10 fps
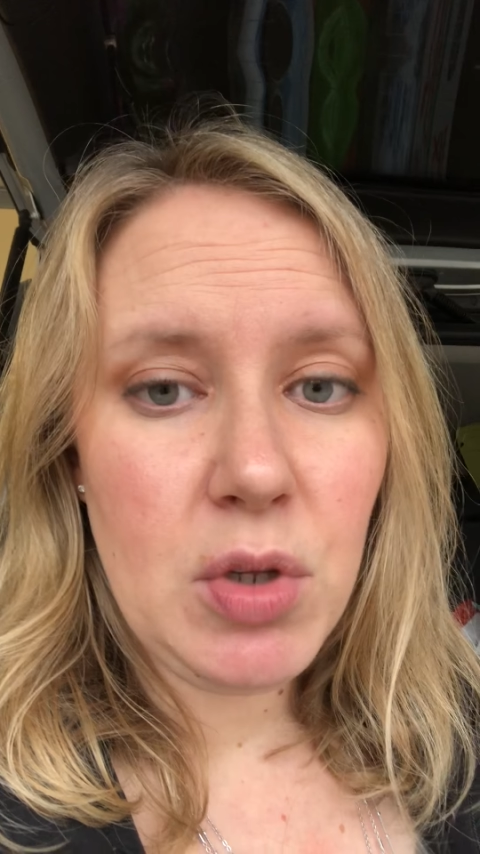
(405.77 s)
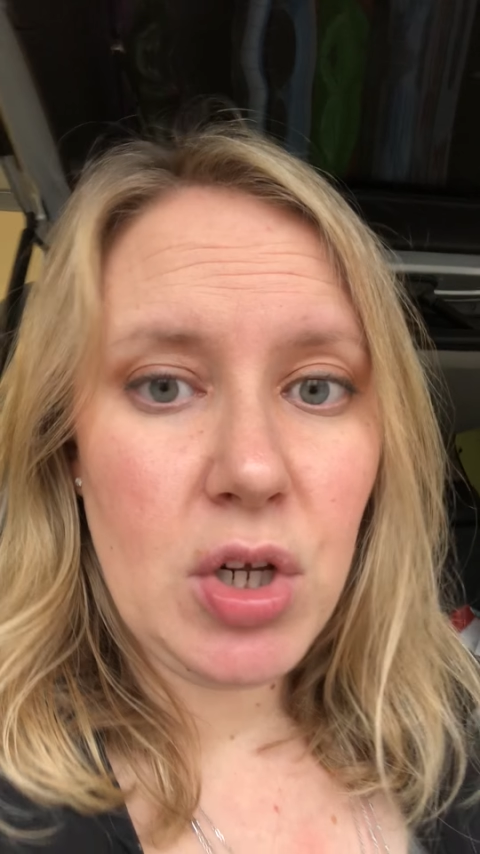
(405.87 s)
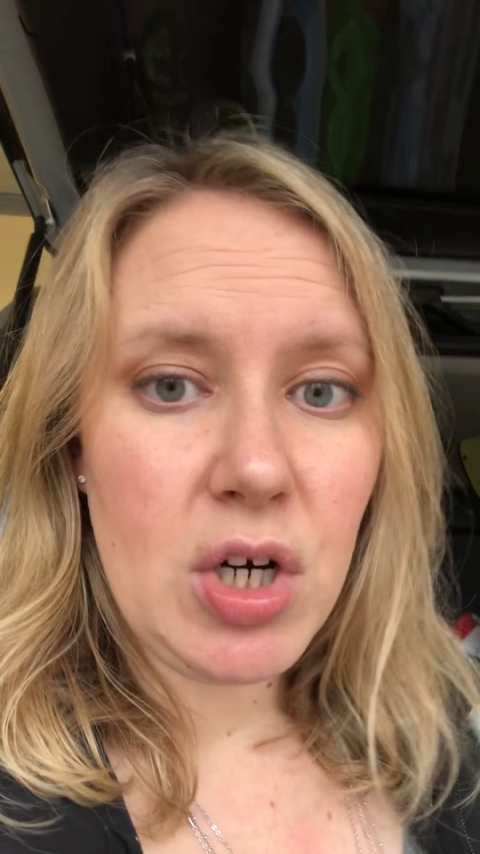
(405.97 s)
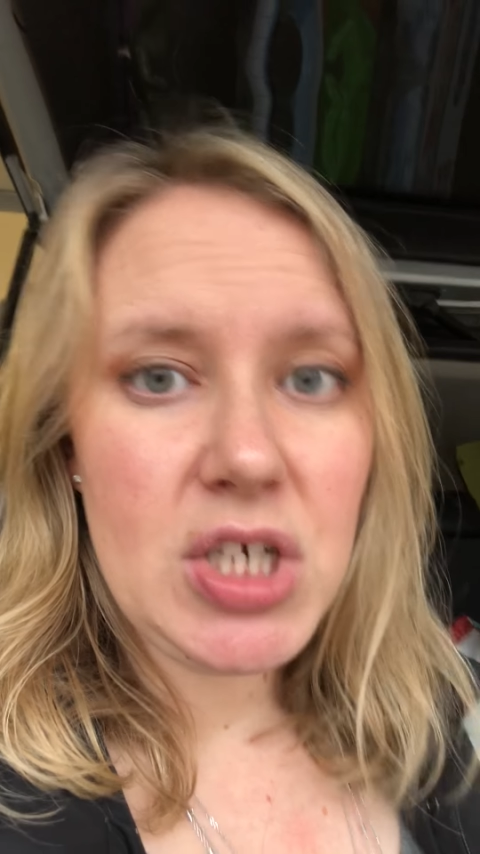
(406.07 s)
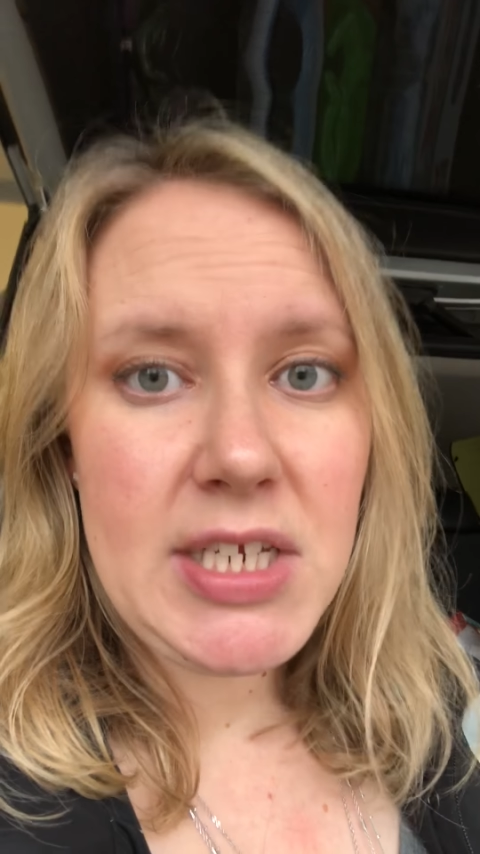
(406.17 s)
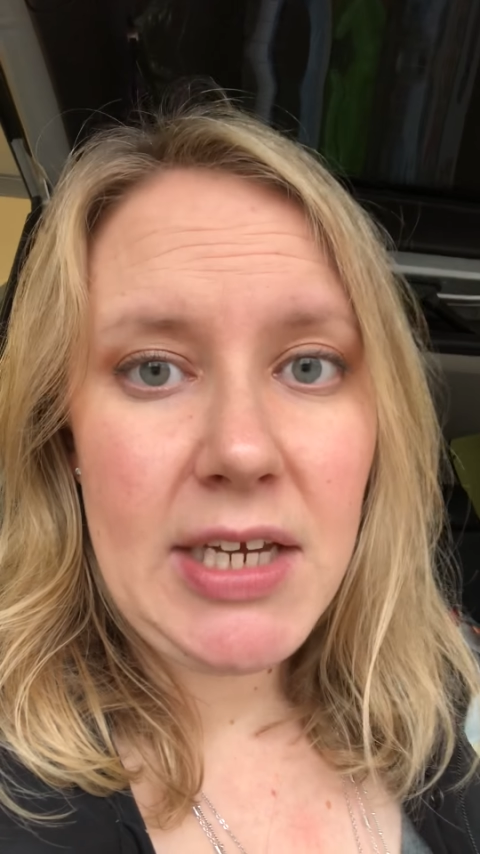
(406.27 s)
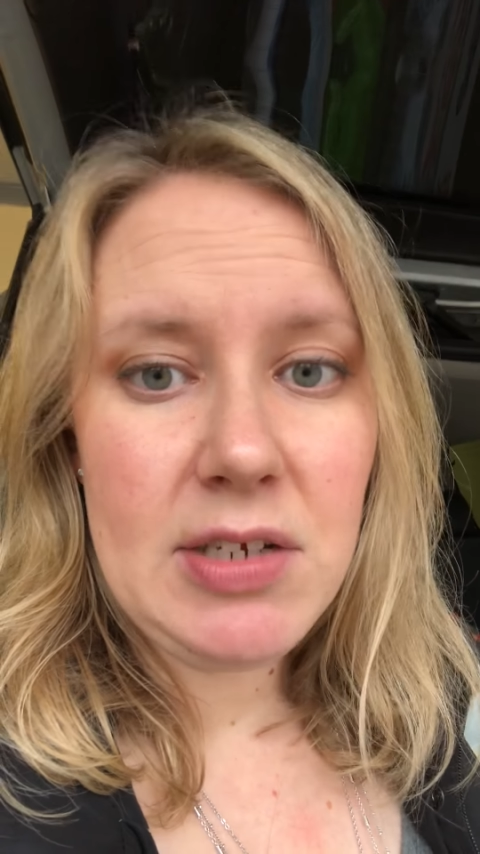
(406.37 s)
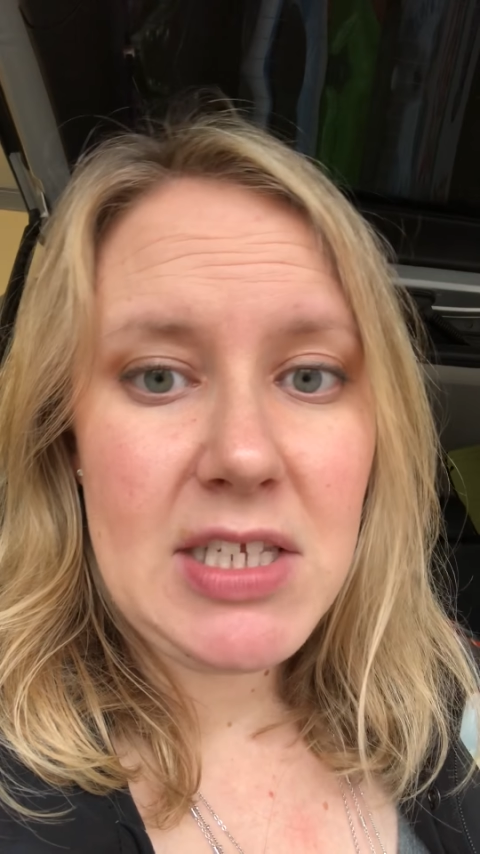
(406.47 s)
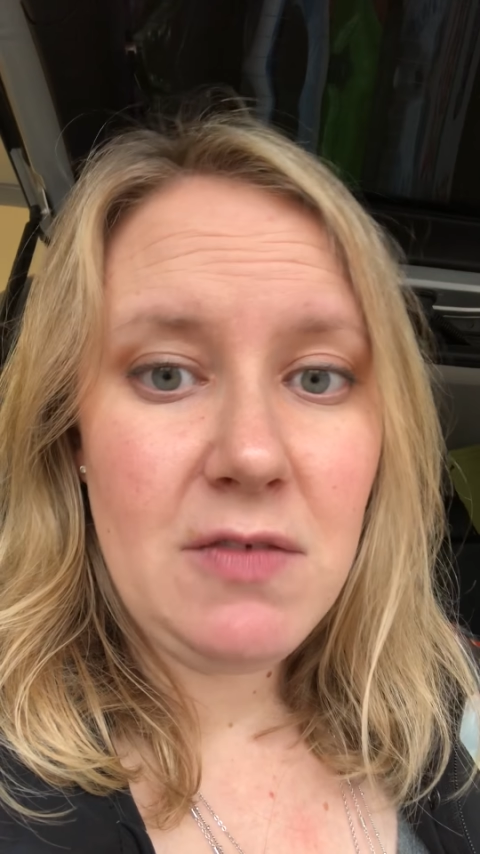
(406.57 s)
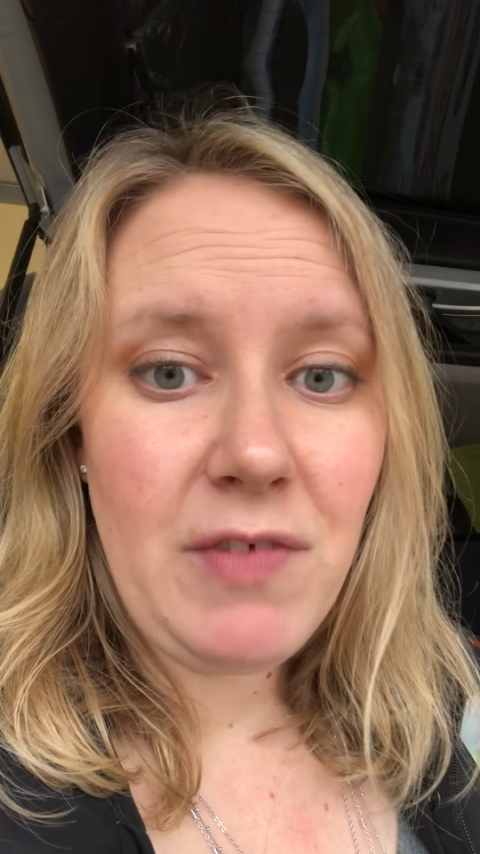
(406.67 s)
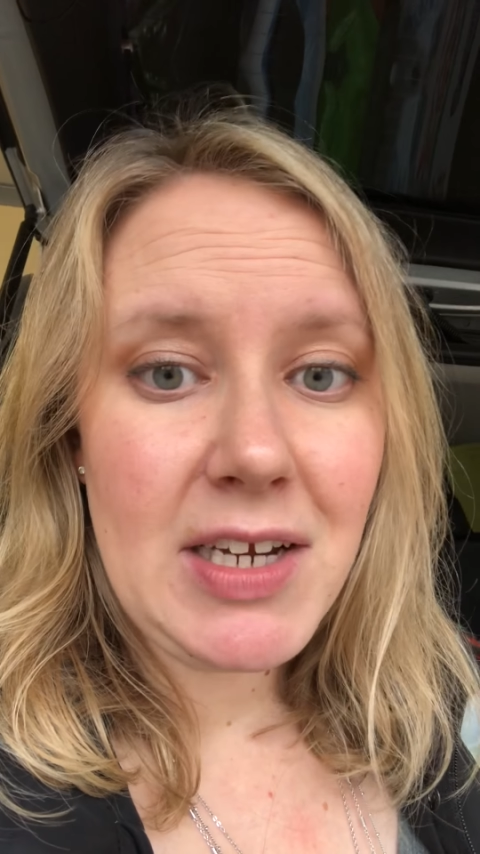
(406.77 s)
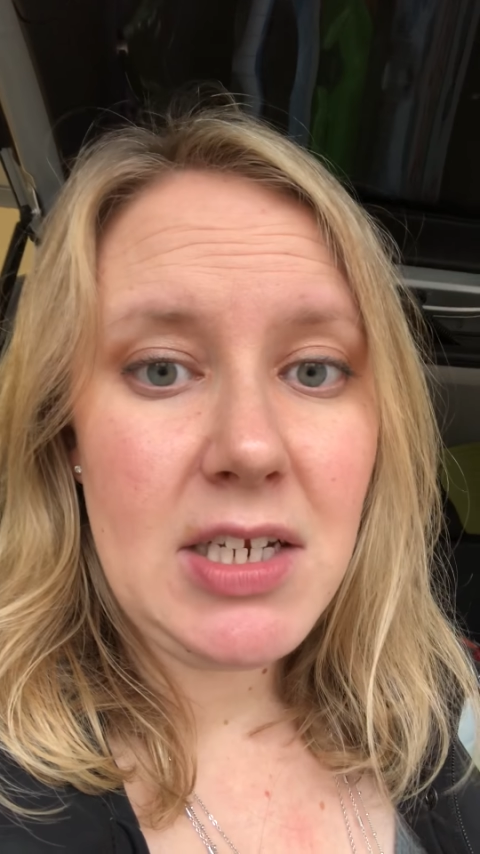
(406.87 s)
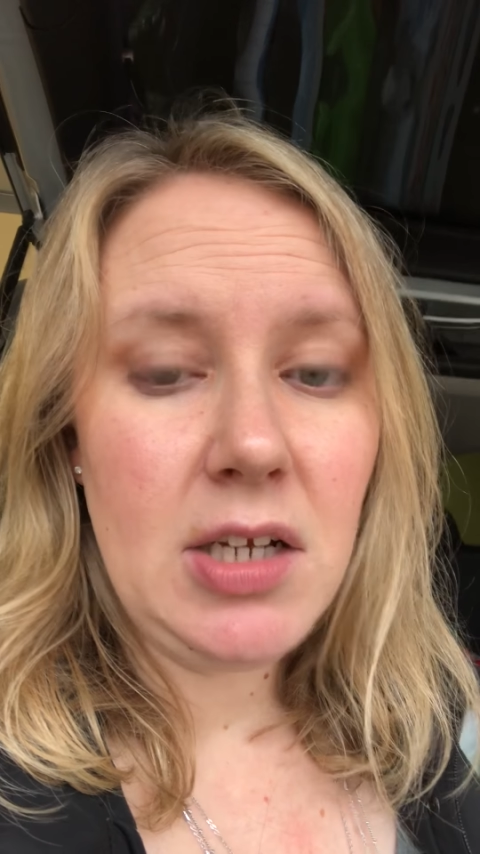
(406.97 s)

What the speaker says: a large scale disinfecting,